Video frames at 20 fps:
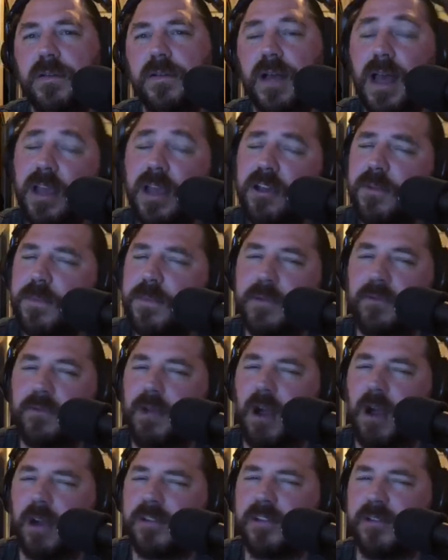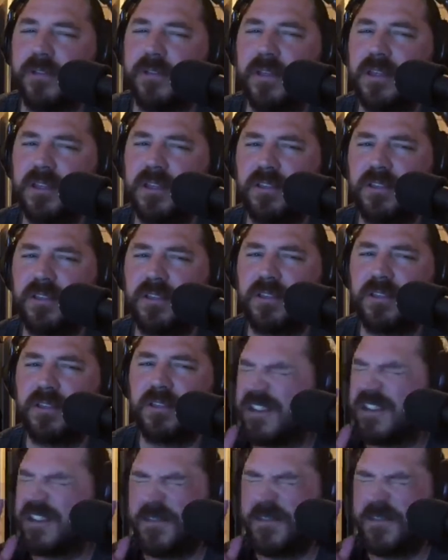I could be wrong too. This is
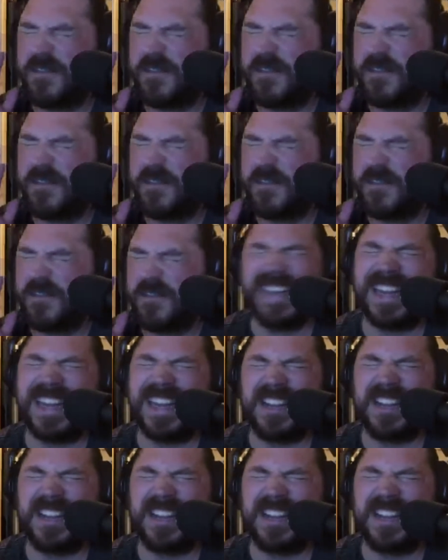just speculation.